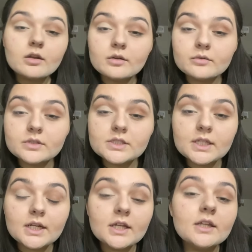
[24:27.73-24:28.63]
Just
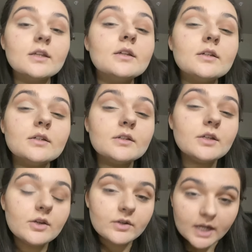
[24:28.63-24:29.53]
gonna,
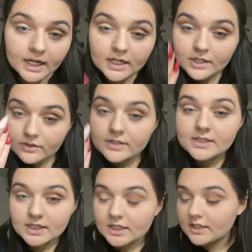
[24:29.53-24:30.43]
you can see
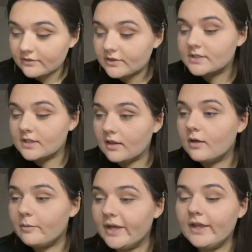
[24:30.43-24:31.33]
the difference a little
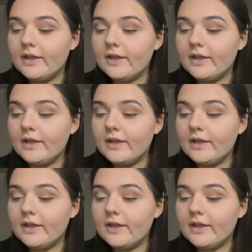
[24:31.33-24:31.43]
bit.